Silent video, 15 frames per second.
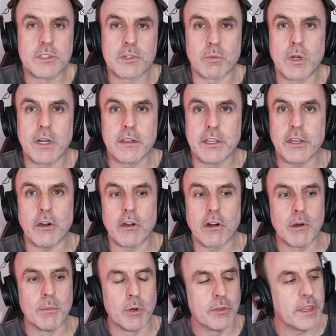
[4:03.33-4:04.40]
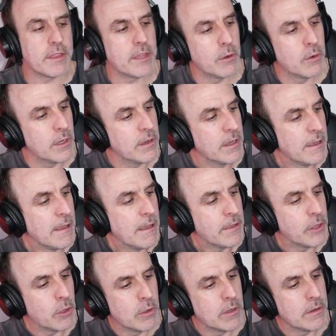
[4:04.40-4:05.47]
really horrible that there
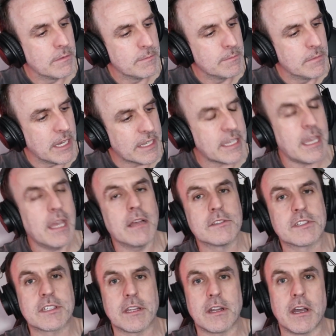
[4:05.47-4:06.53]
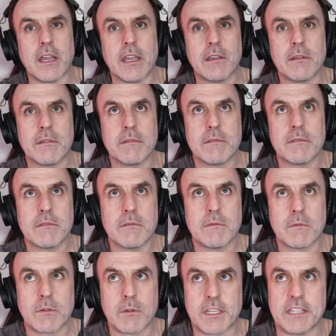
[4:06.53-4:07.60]
were accounts that I
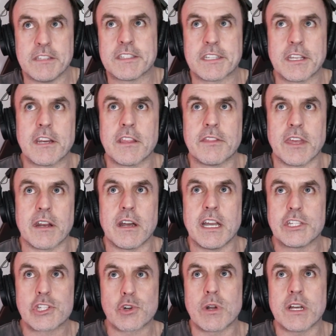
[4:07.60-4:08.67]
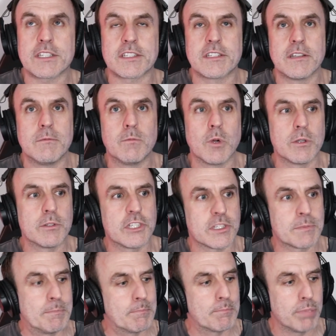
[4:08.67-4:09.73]
considered that I trusted were just
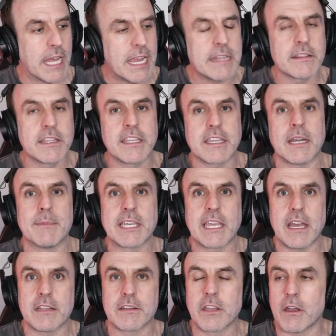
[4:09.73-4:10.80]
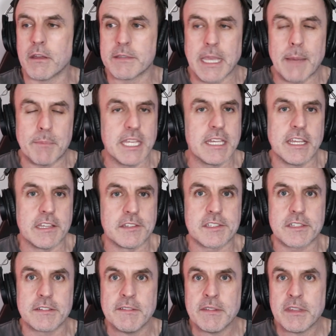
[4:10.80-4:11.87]
blatantly coming out and going, yep, it
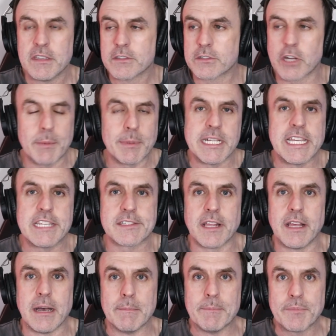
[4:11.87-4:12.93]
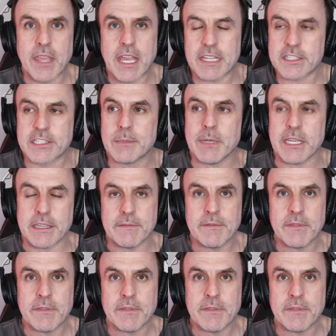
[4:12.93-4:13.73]
is. It's got to be the Islam. Has to be.